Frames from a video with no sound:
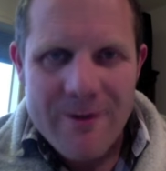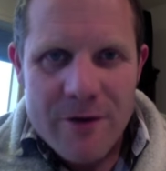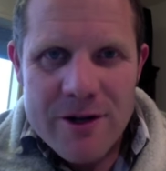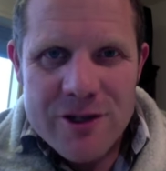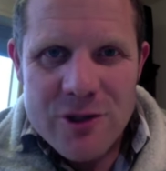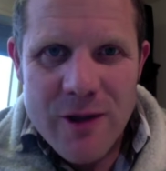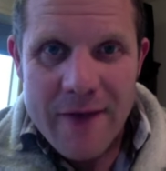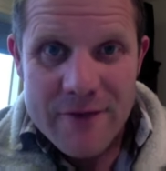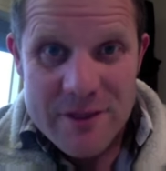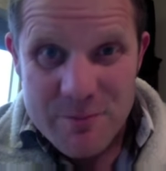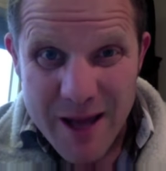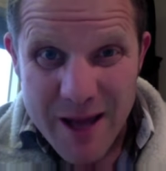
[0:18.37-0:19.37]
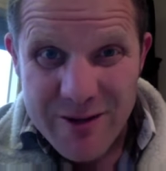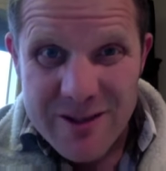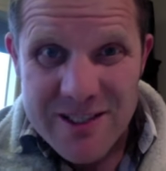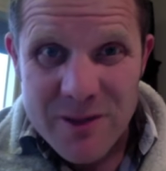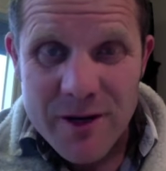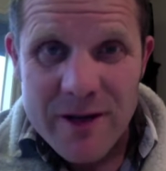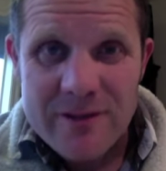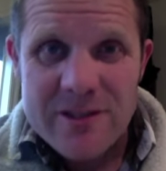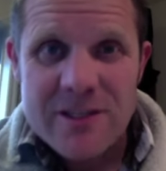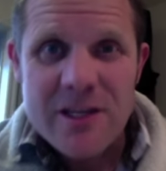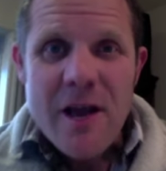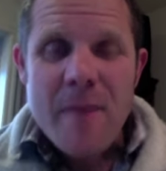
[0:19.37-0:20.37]
it is you have is better than someone
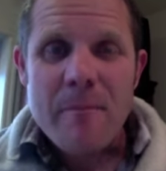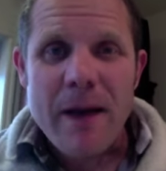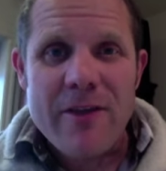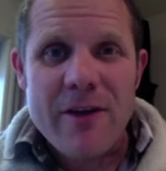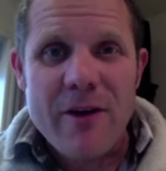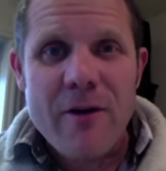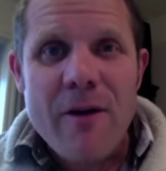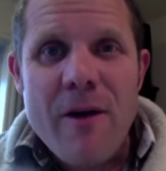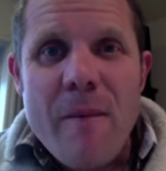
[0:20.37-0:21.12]
else's by their,